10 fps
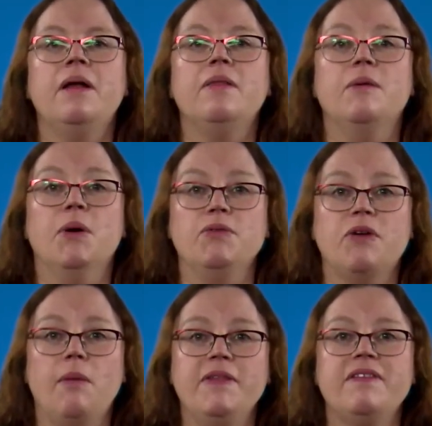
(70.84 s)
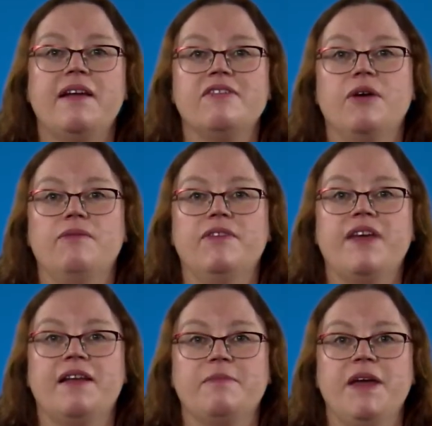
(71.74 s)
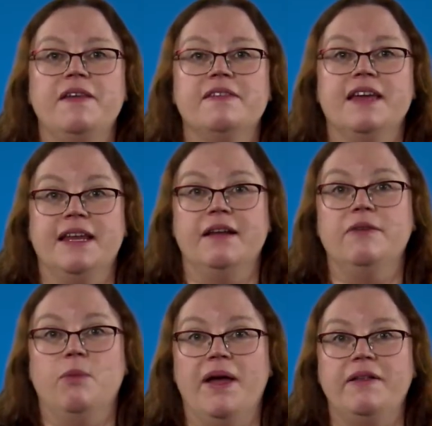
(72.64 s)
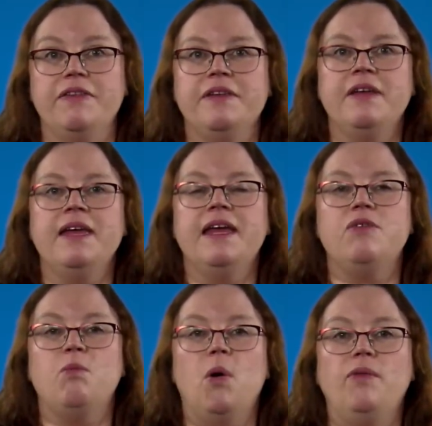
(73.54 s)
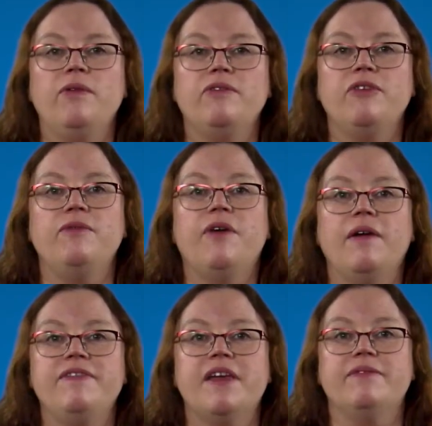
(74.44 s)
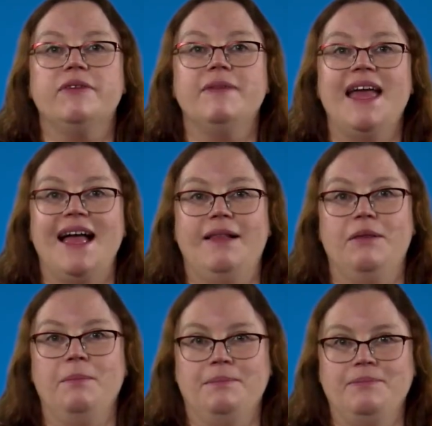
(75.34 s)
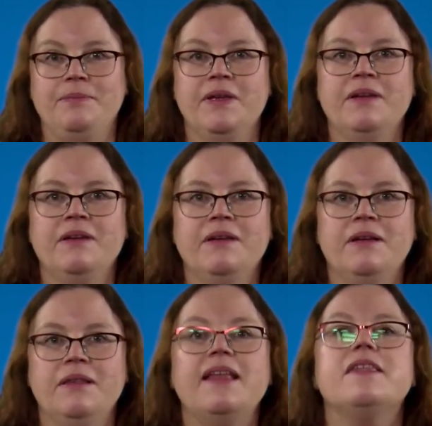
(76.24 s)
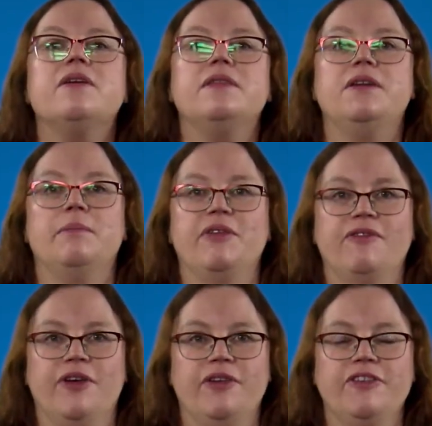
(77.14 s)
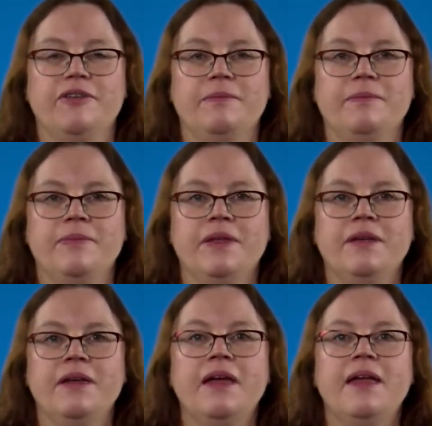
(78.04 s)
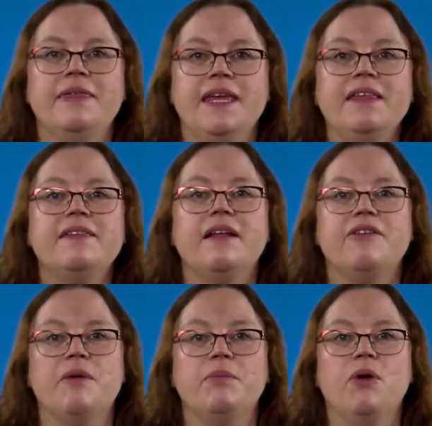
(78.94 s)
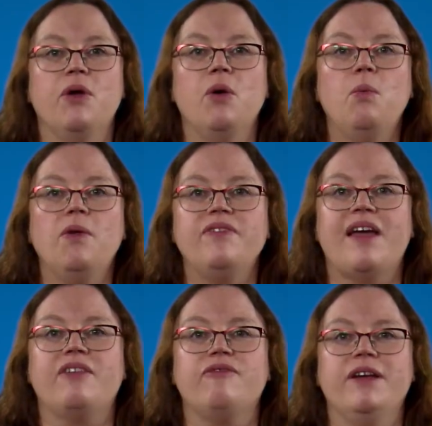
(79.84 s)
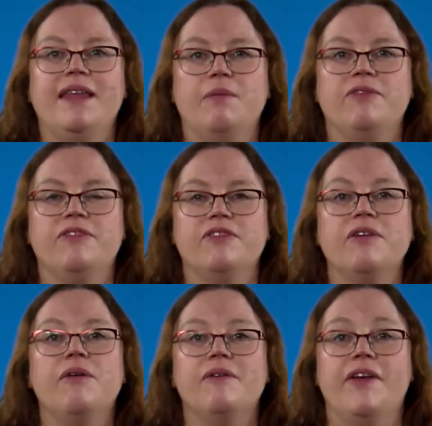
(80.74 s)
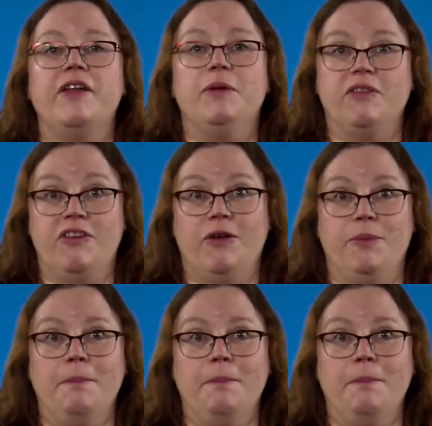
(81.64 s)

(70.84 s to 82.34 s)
The most common tax code for taxpayers in England and Wales is 1257L. Let's look at the numbers first. These tell your employer what tax-free allowances are available to you.